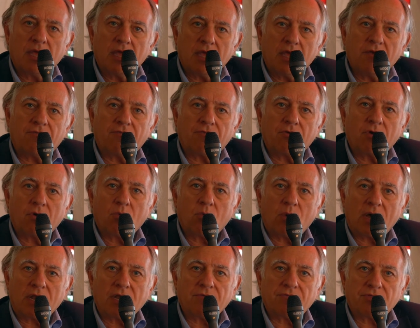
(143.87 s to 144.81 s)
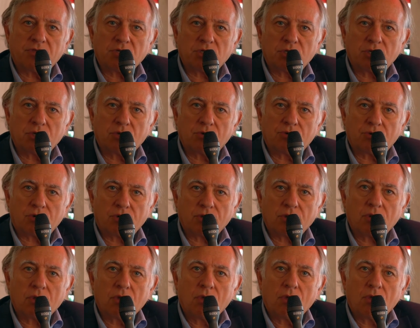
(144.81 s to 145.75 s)
if one of the
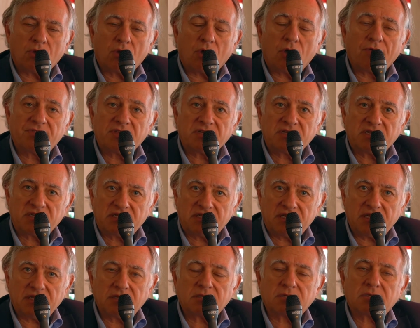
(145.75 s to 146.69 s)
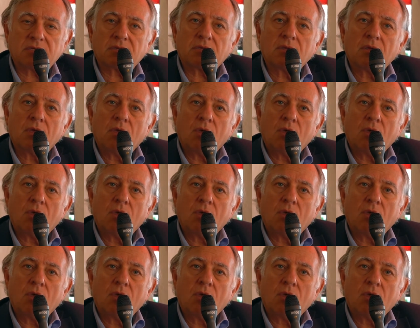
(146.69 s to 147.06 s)
children of the deceased